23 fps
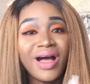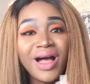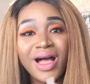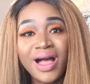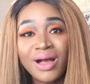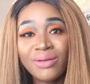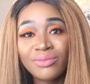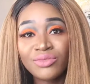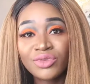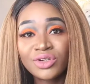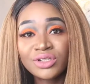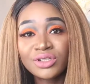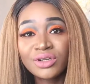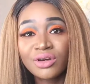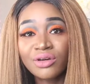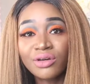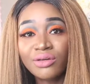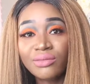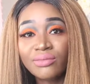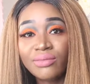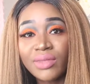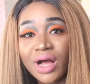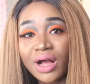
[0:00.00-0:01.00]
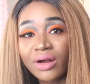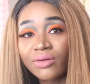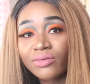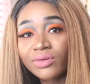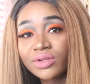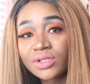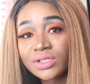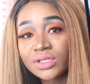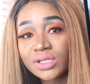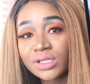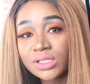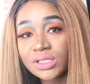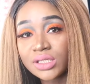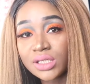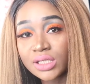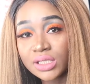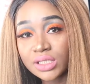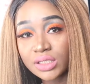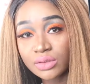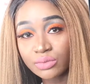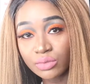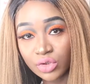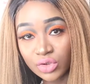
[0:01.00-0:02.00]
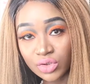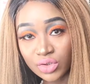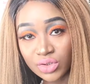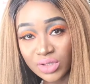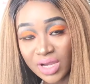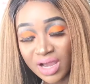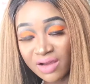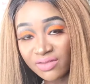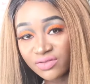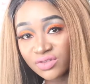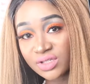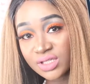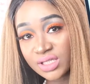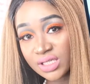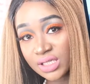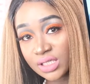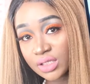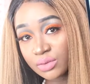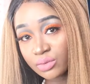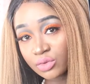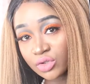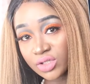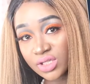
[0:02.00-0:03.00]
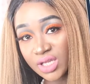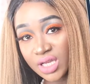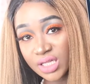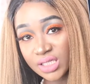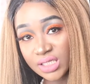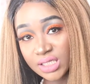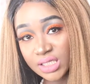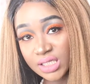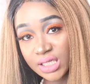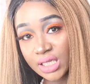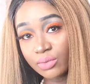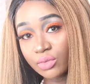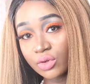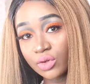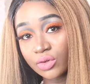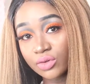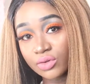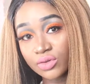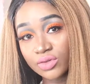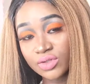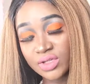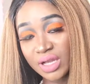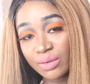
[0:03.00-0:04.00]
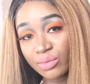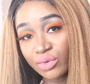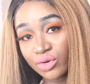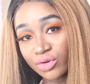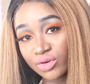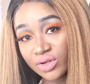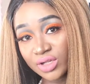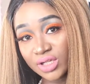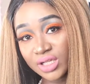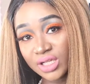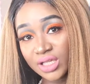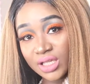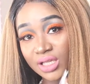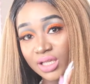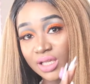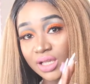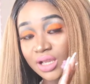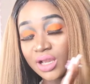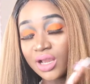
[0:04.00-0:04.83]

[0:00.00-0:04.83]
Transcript: I'm gonna come back with a 6 months, after 6 months, and see, because apparently